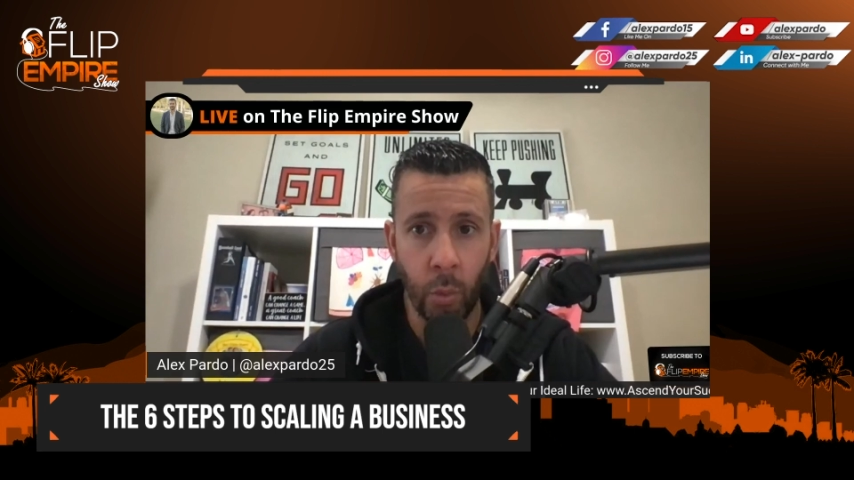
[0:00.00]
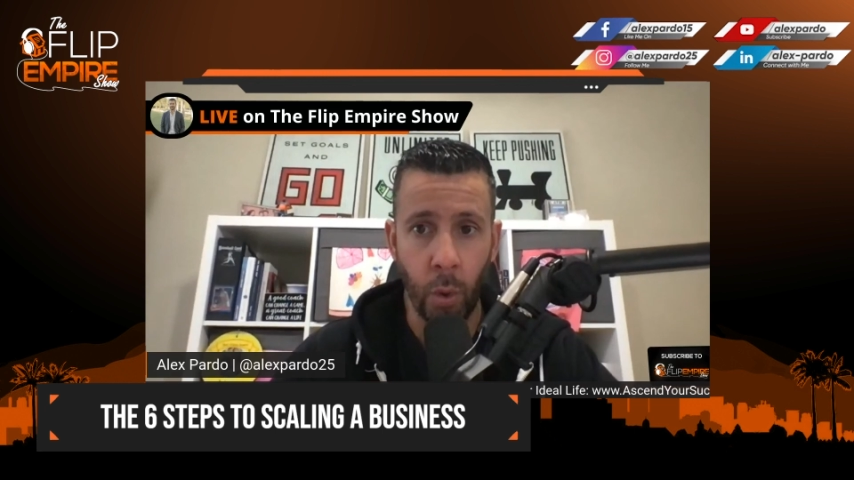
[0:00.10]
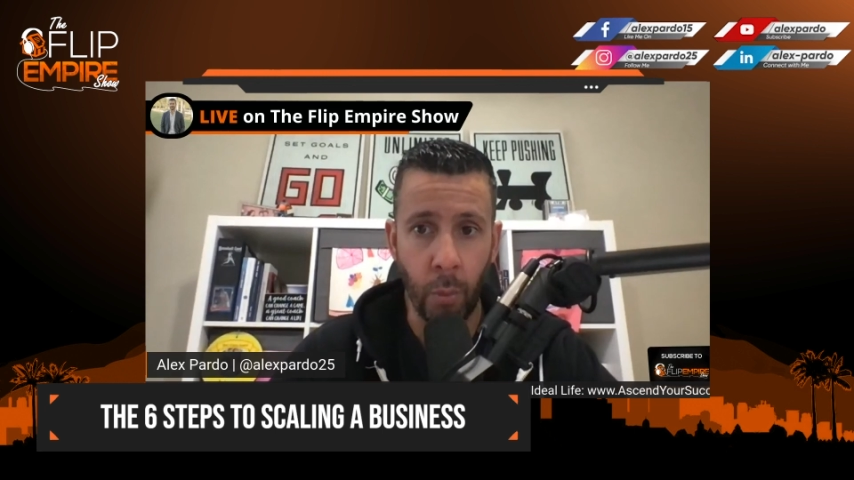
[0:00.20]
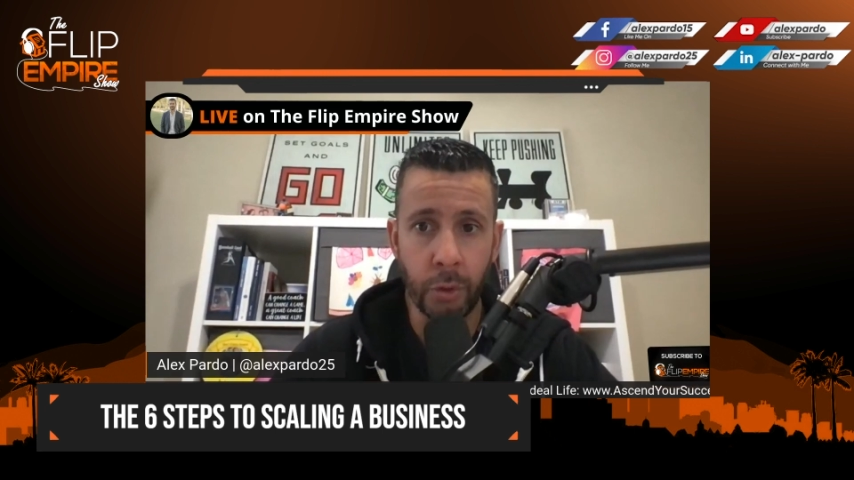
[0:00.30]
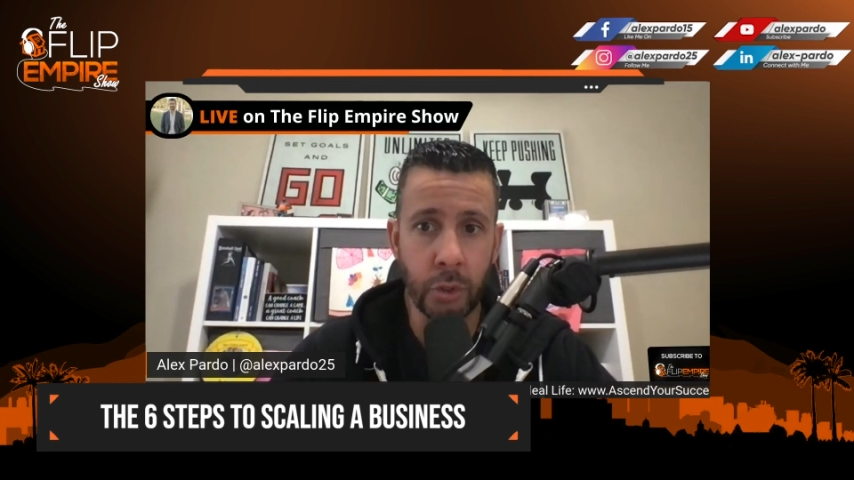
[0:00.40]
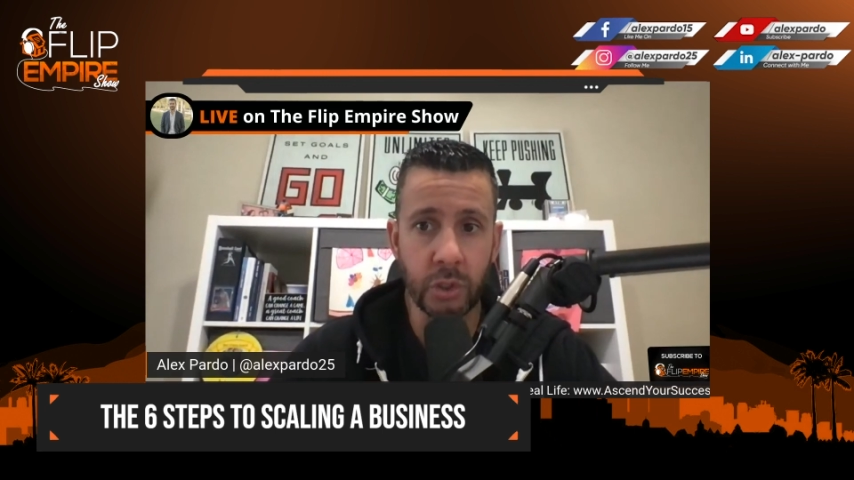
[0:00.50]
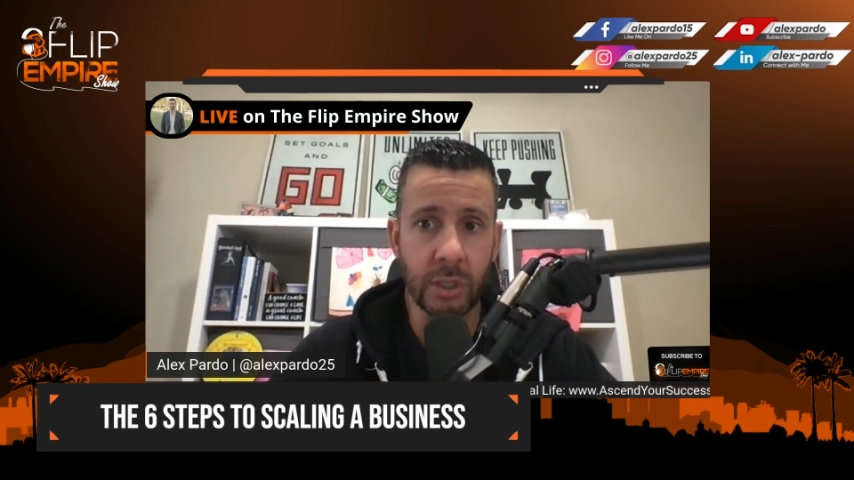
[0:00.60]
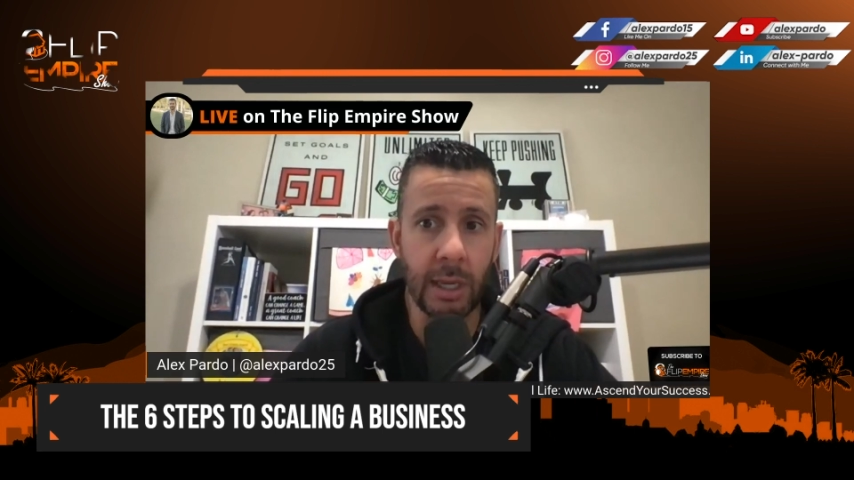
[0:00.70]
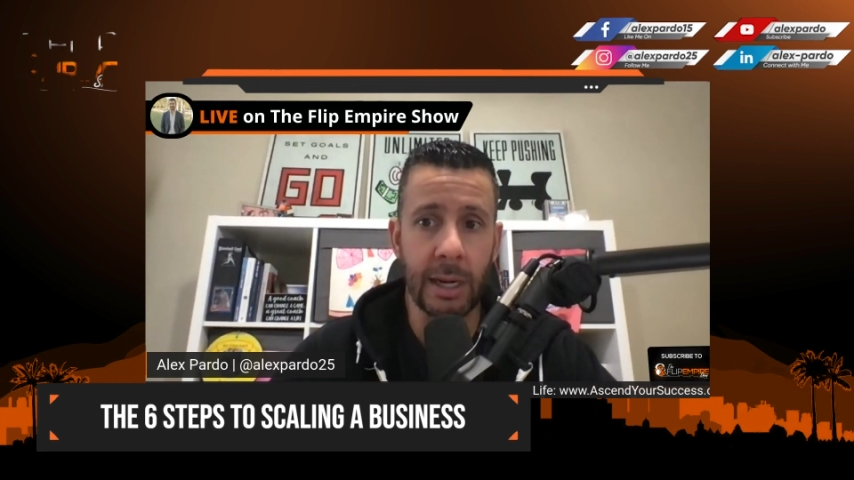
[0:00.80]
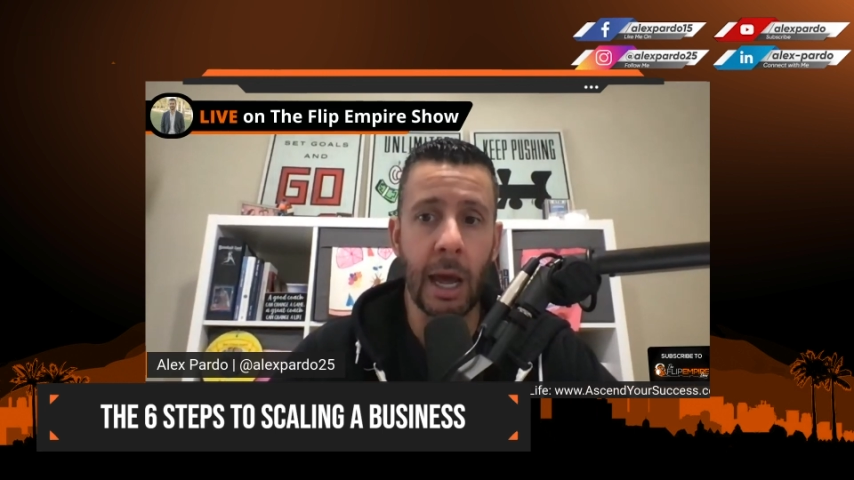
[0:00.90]
what would you
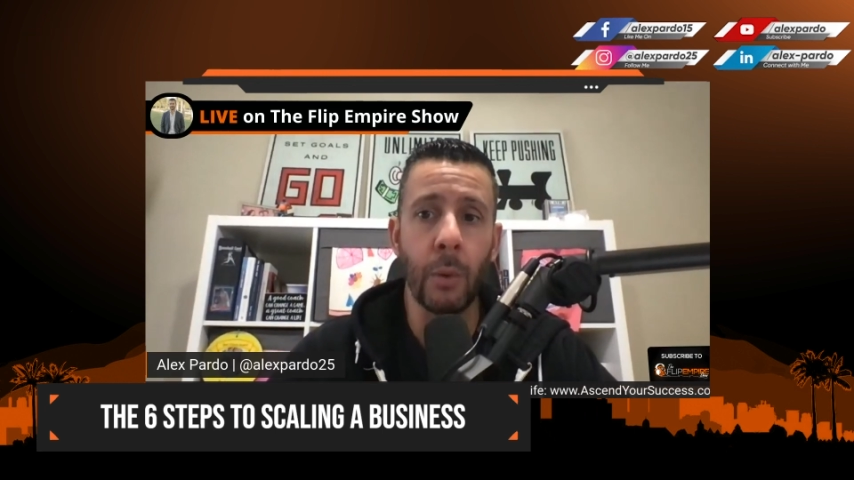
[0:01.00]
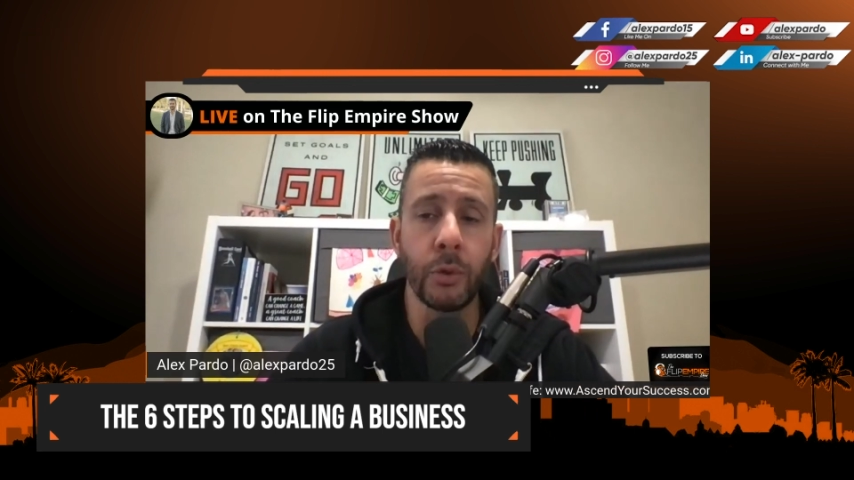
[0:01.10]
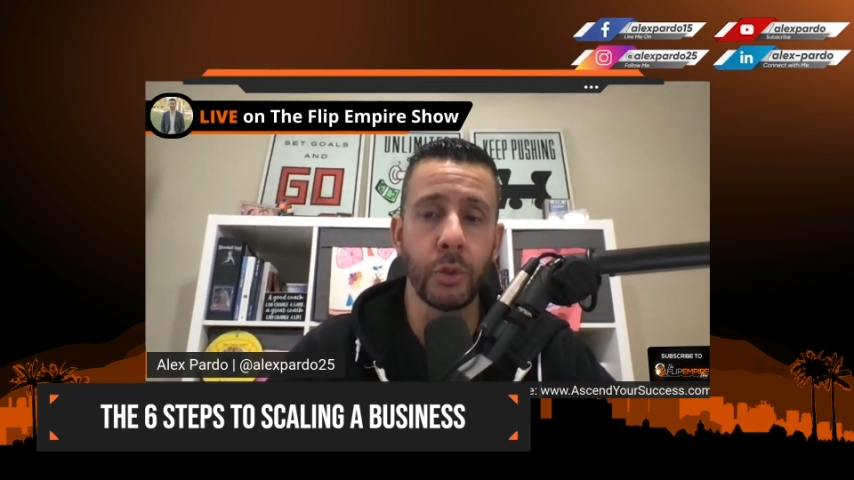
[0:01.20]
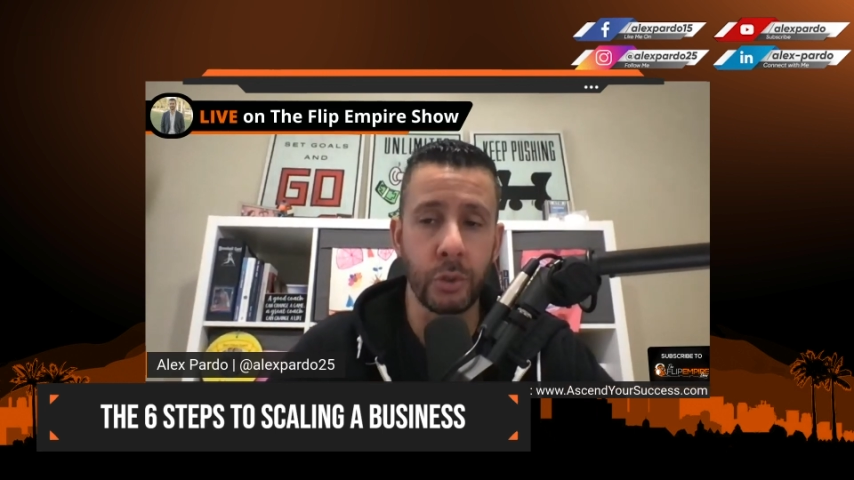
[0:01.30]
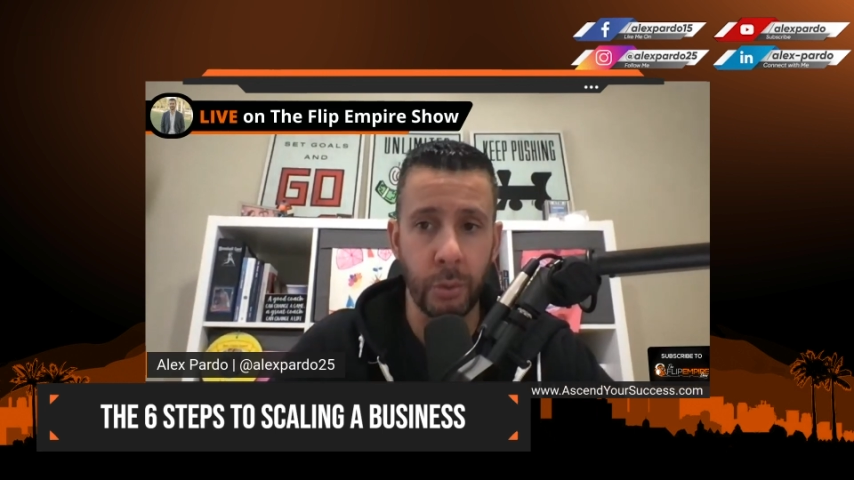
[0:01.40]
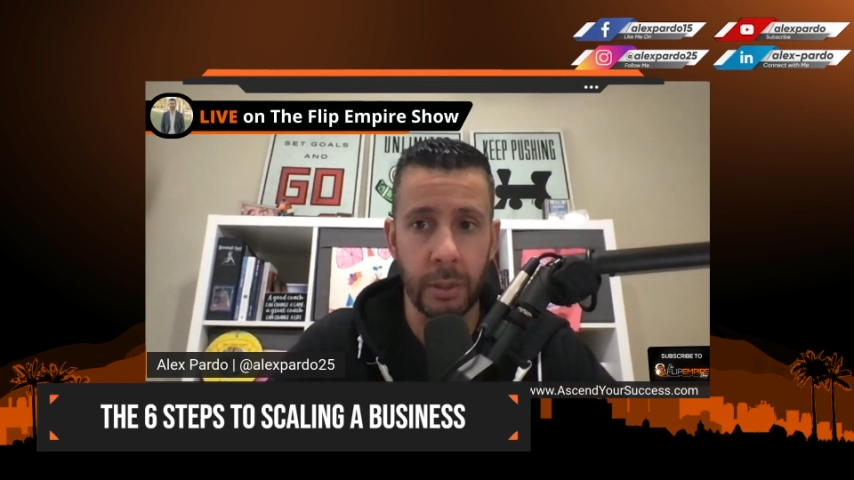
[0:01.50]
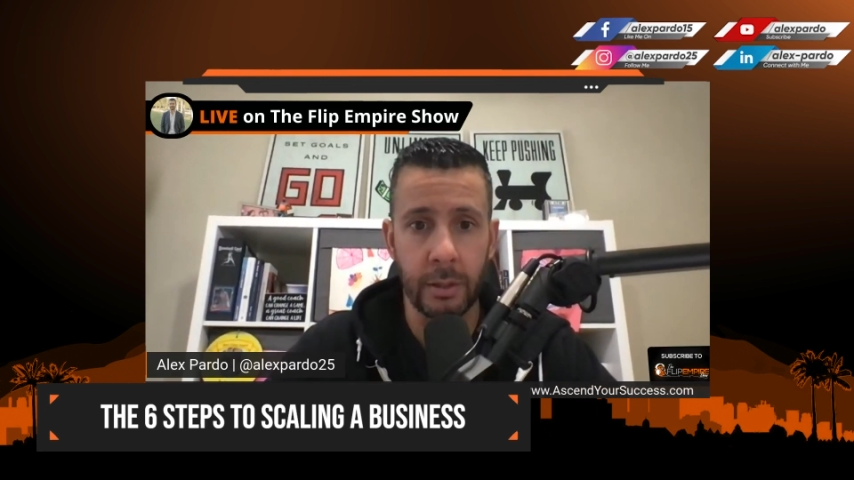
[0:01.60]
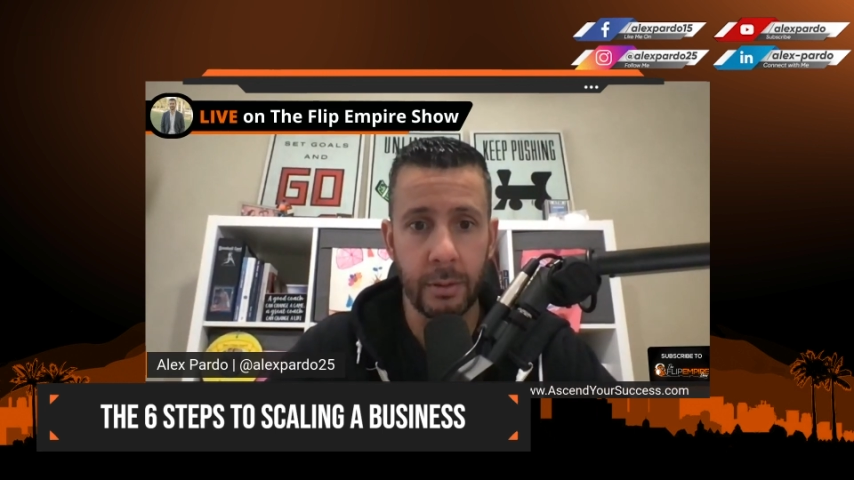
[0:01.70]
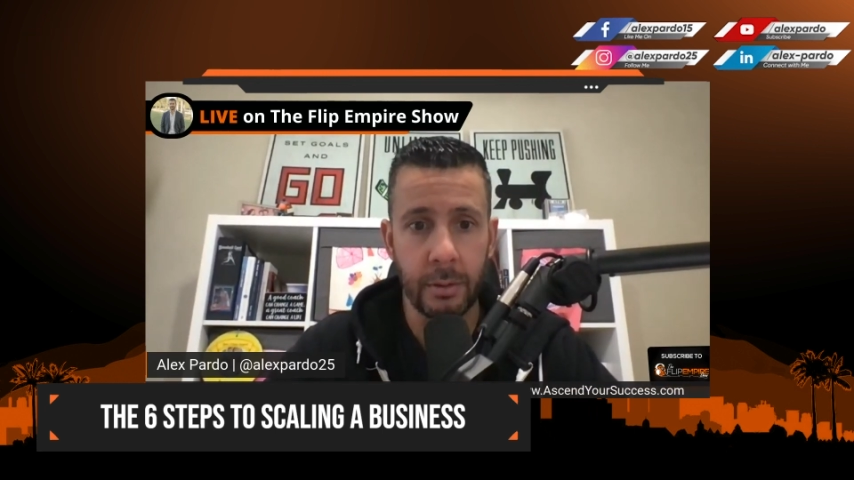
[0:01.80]
say and how would you do it?